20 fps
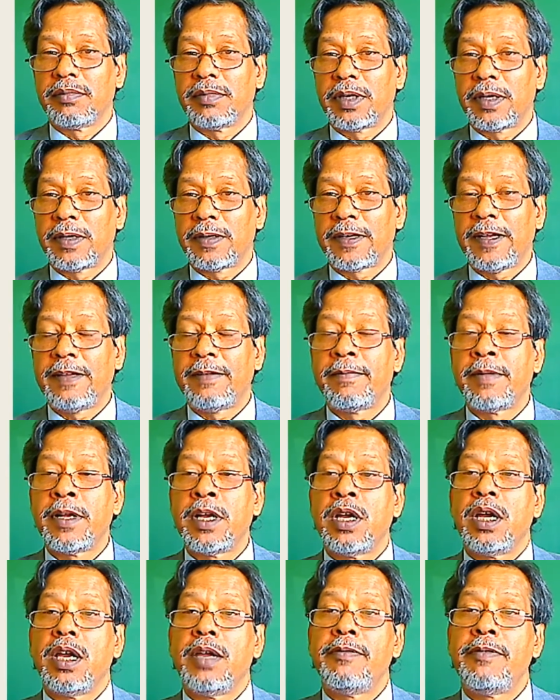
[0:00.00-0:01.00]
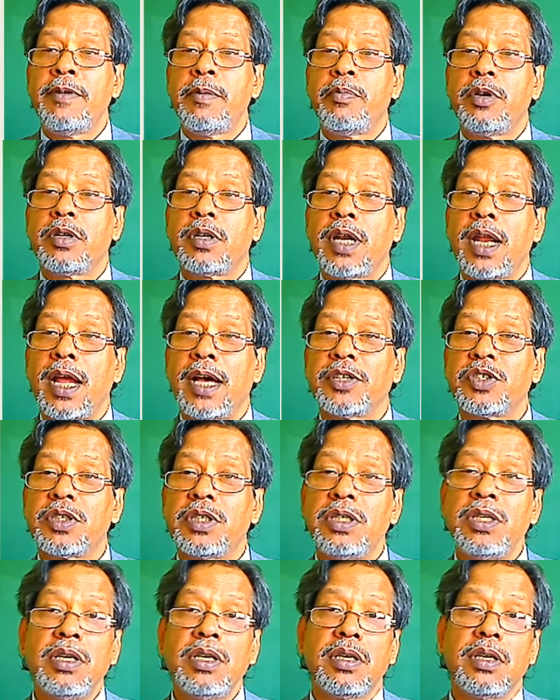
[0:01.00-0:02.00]
Okay. If you put last
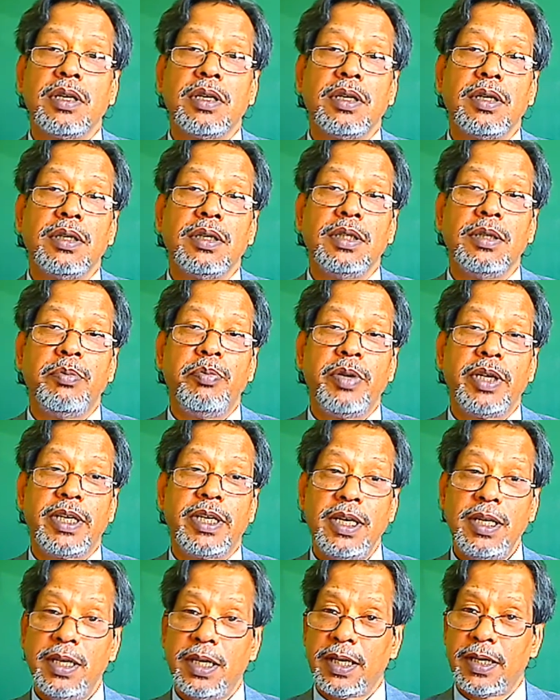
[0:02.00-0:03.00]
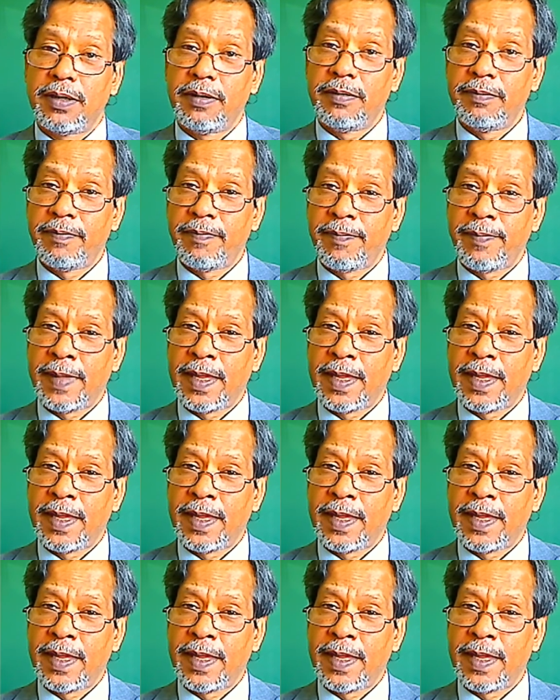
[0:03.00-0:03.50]
year in the beginning,